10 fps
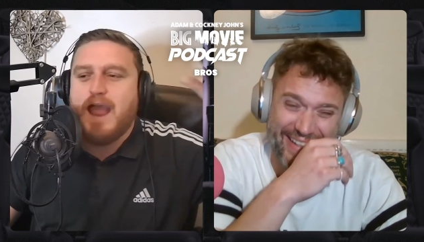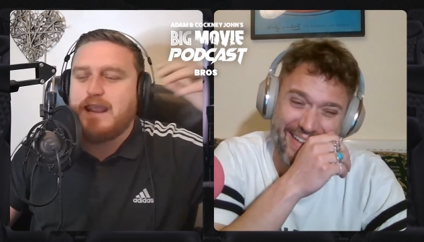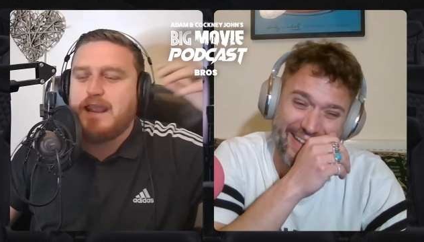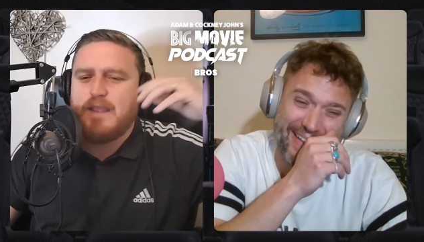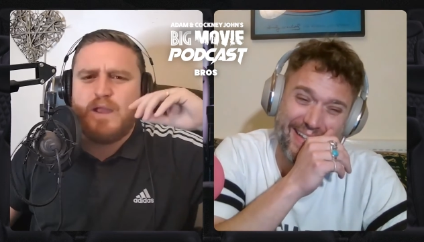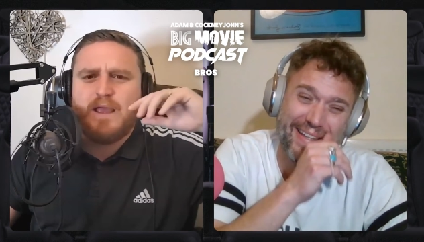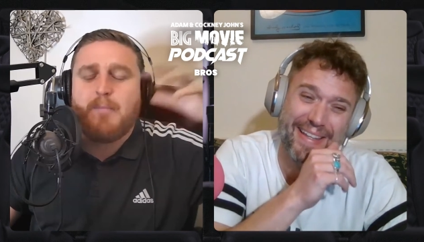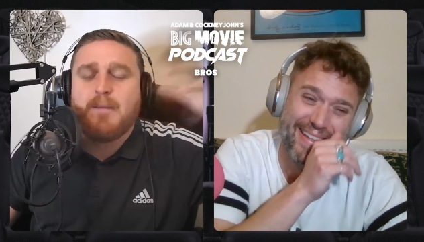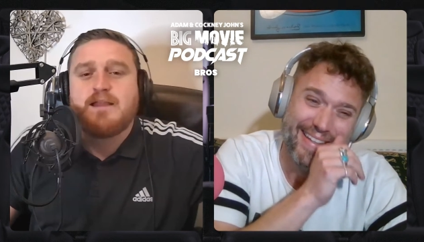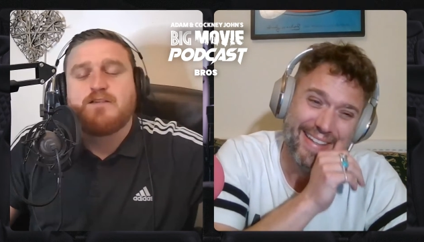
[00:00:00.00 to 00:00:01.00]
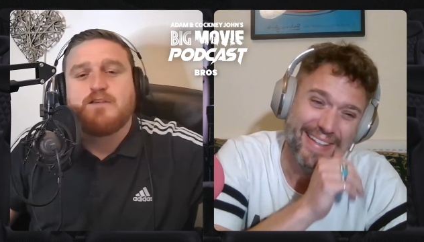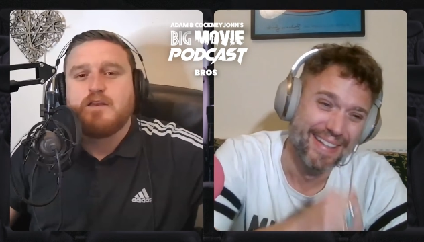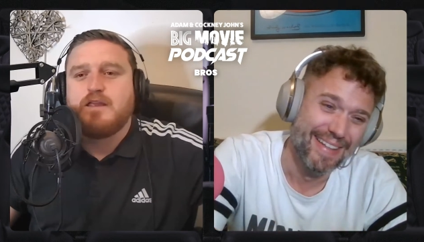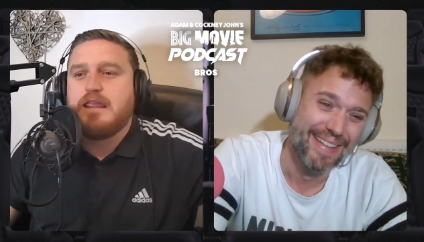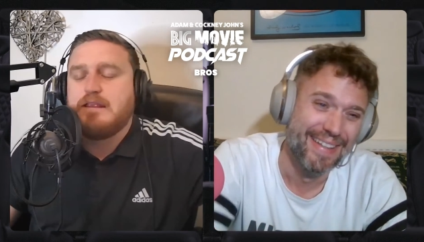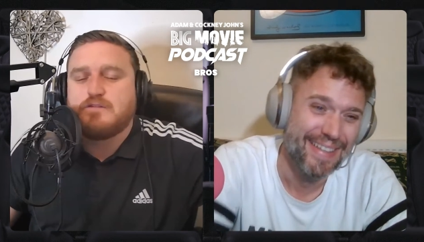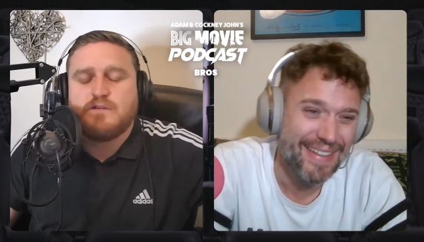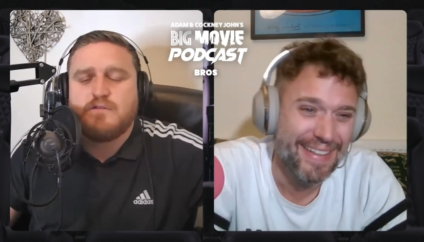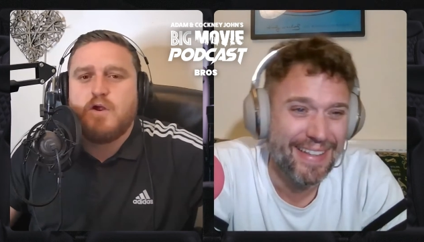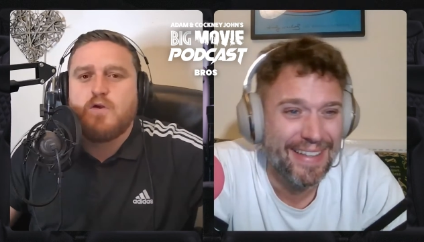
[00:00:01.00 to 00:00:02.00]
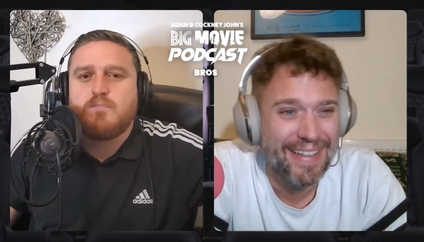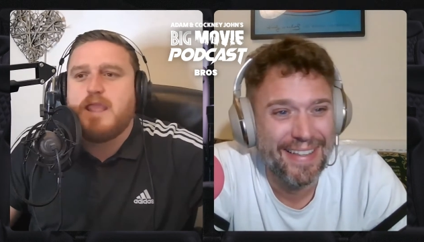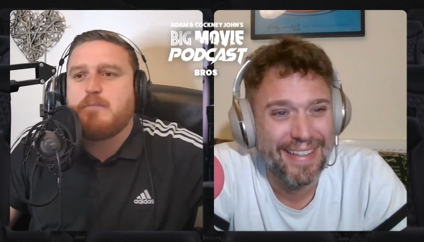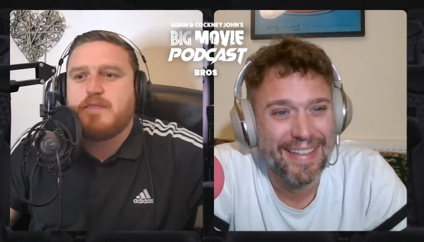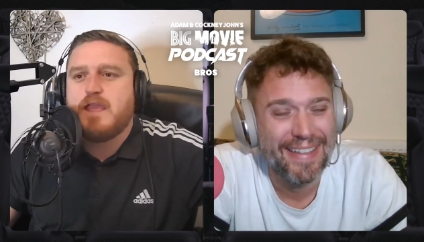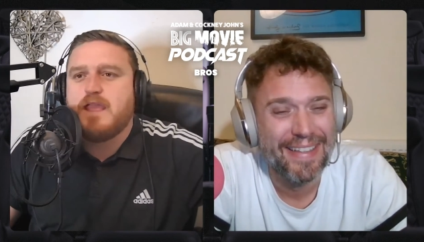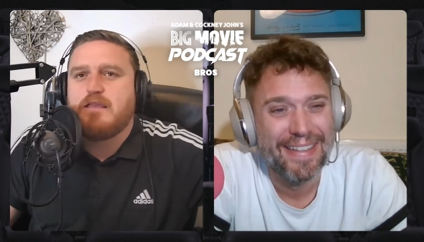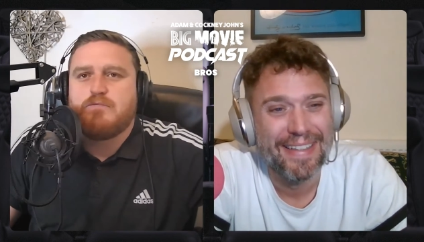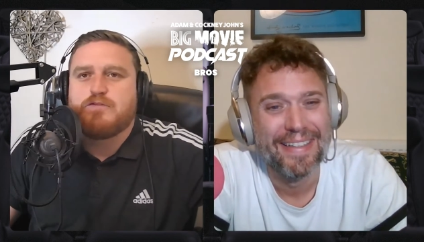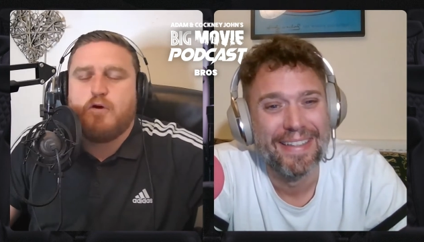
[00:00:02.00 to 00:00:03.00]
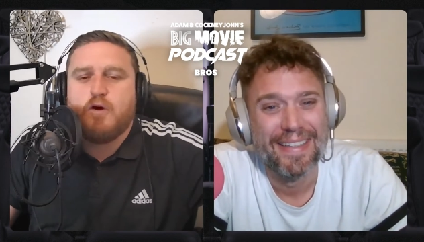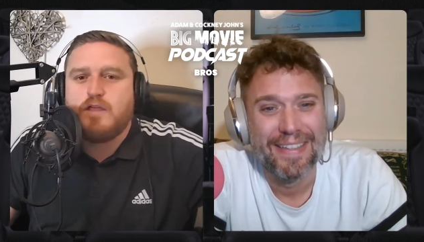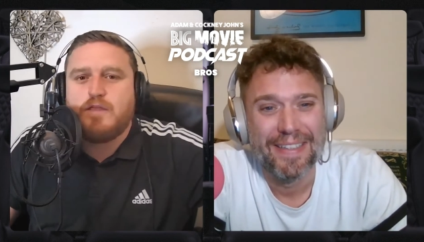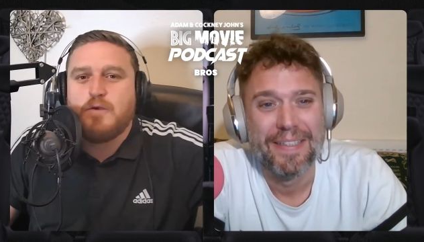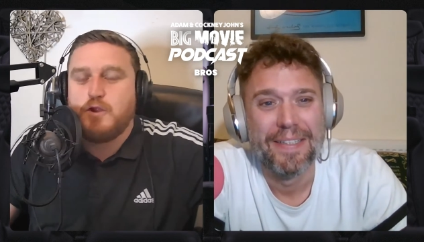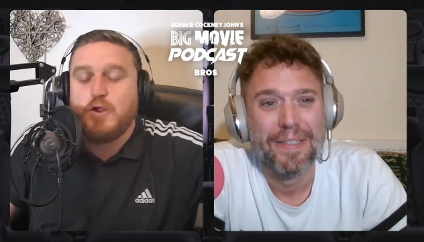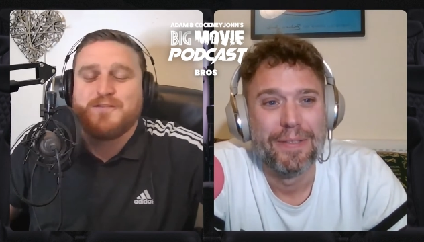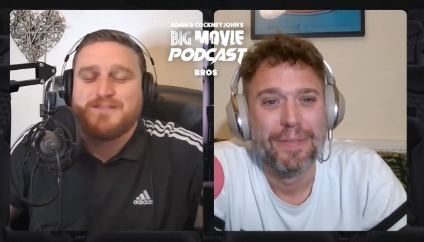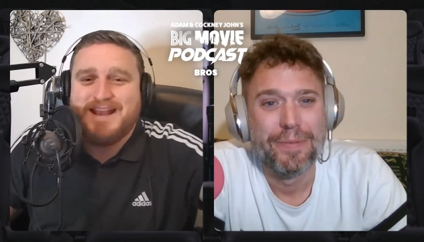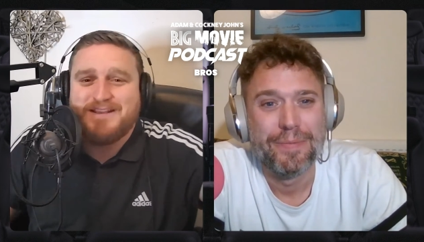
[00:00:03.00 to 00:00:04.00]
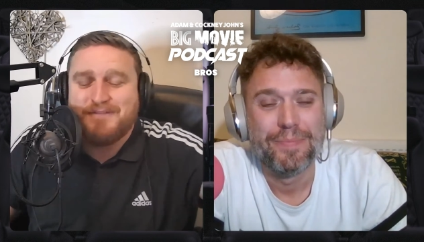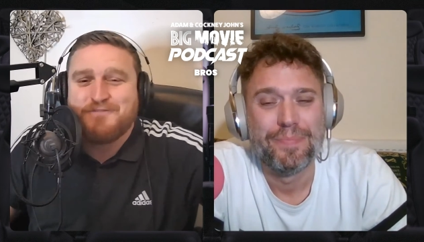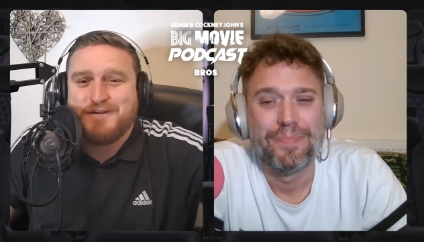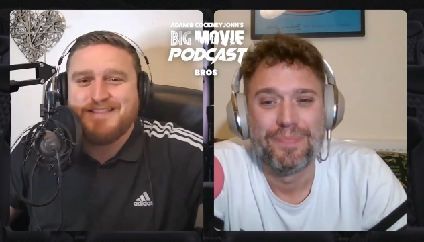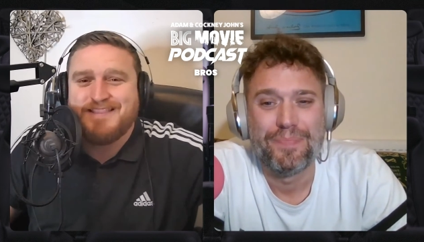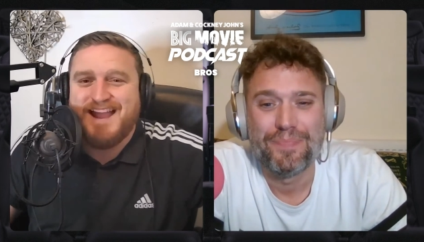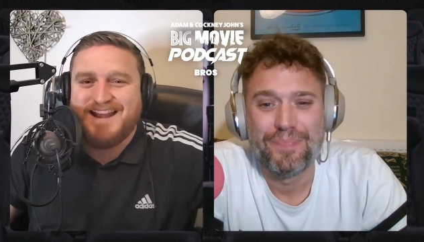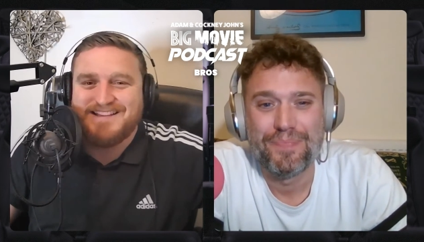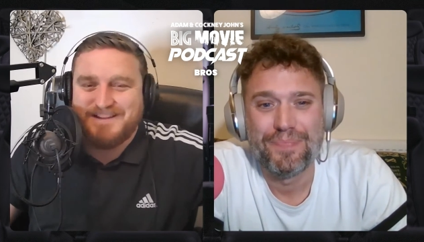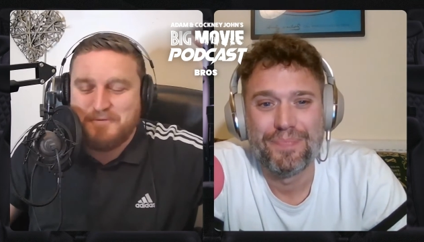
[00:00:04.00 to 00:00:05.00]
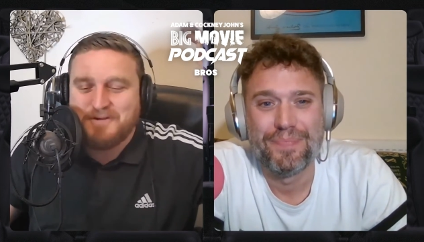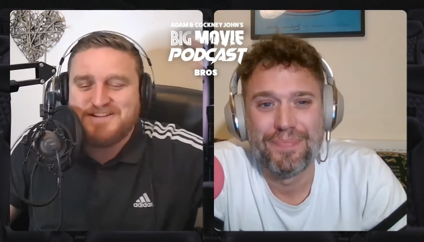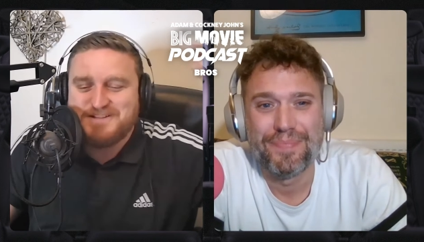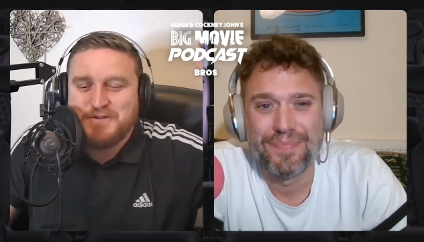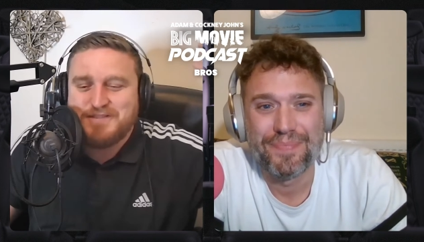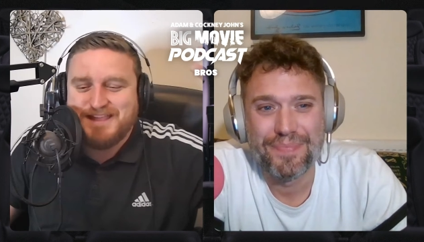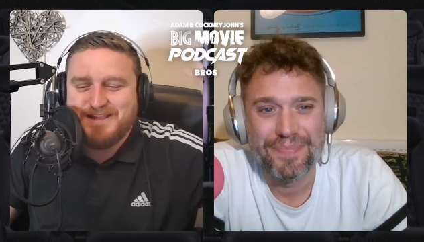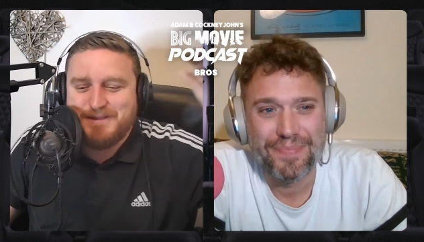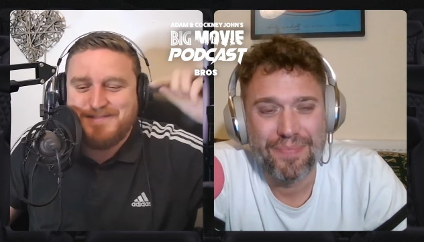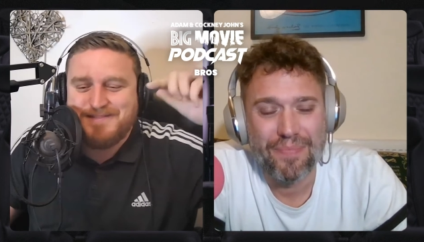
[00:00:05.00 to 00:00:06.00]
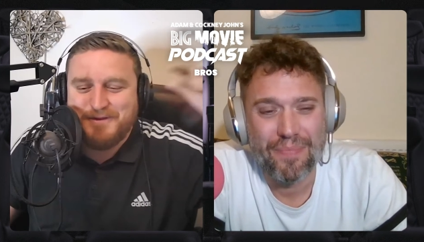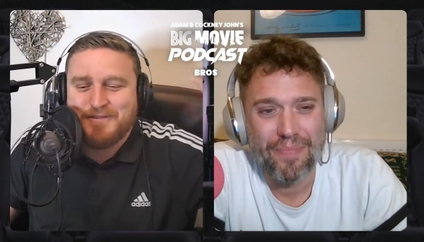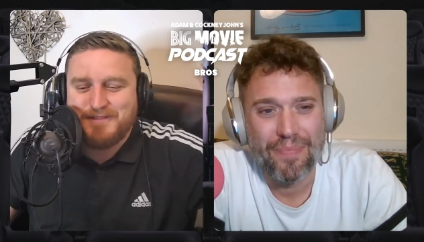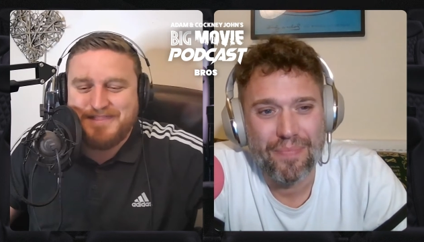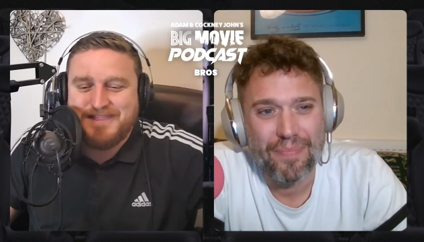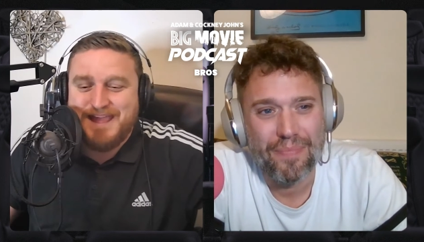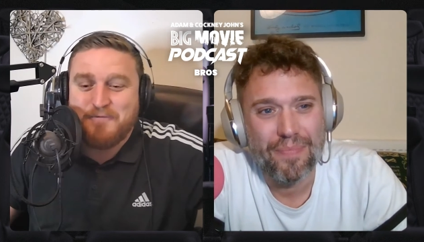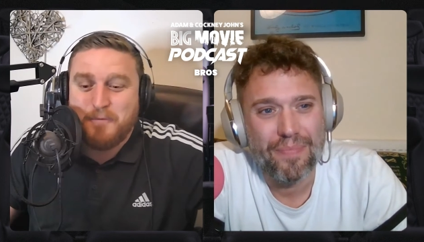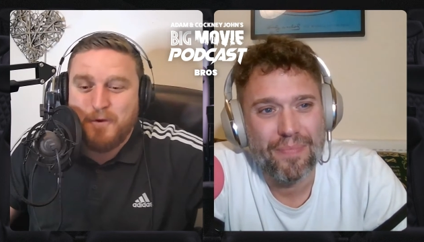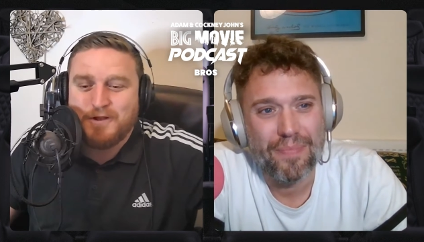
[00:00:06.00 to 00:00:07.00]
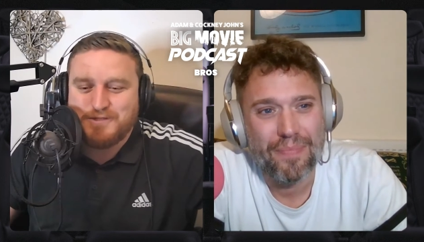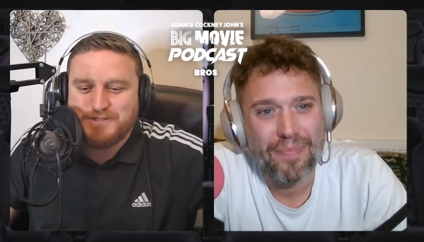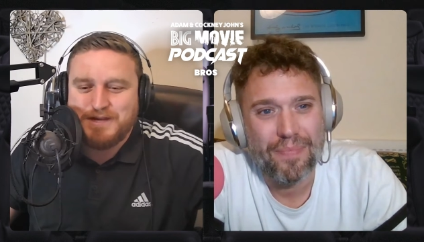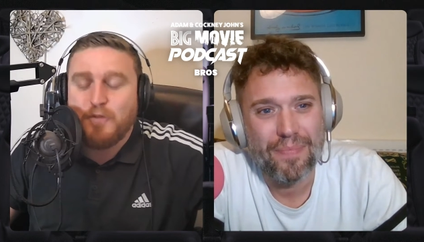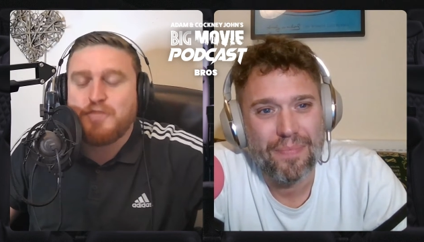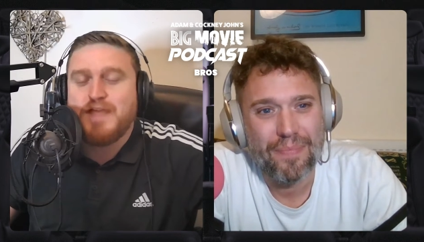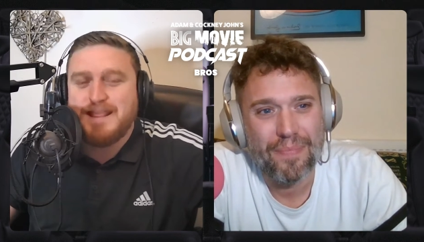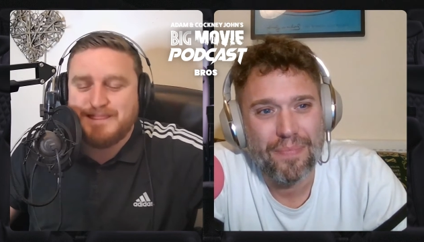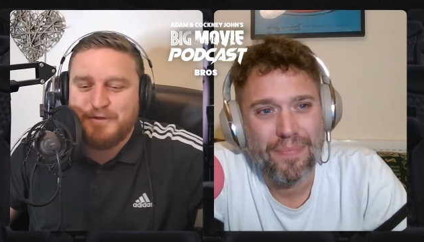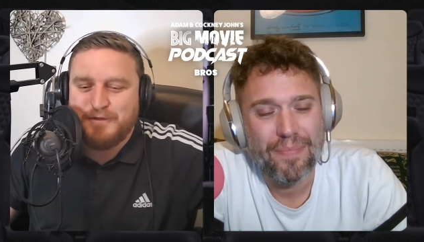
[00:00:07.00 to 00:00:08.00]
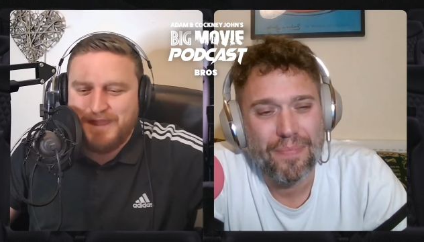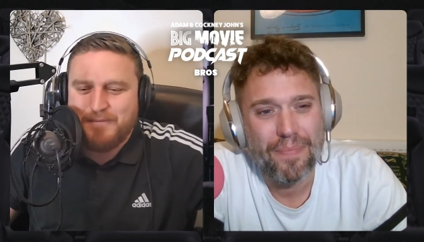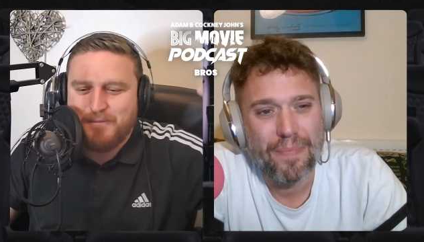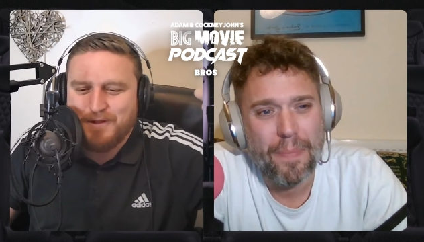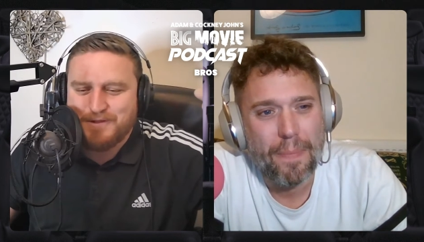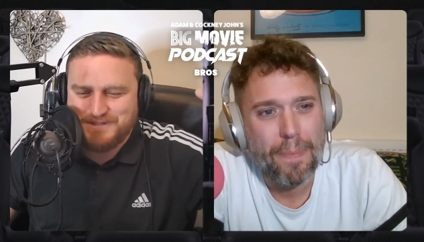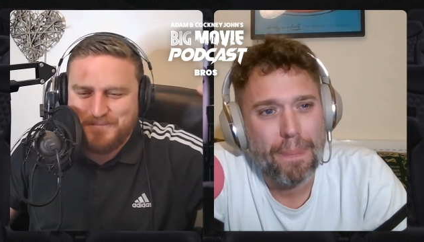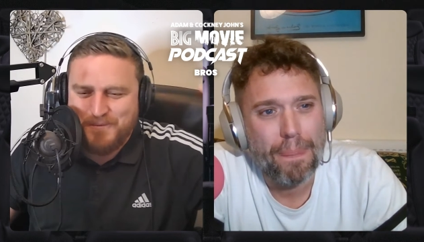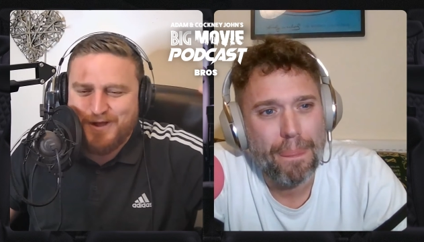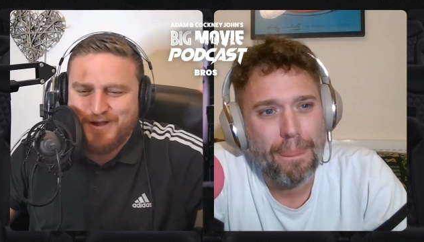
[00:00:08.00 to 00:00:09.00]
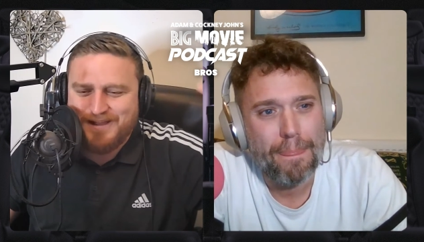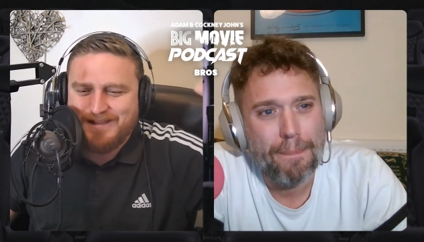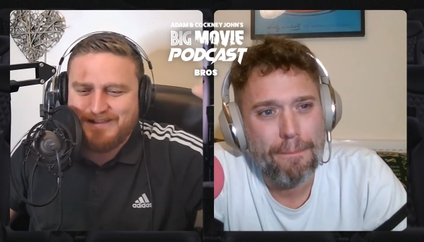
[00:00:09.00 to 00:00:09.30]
Speaker 1: and it, I mean, listen, each to their own. Maybe they thought that you said a funny line. Actually, what did you think? You thought that they were watching, or they thought they were watching what?